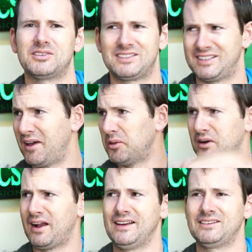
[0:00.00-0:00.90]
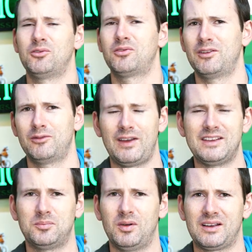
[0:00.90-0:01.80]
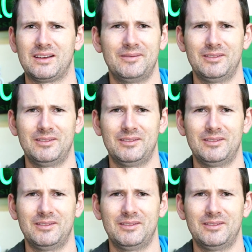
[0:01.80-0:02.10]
It's the other guys over on Facebook.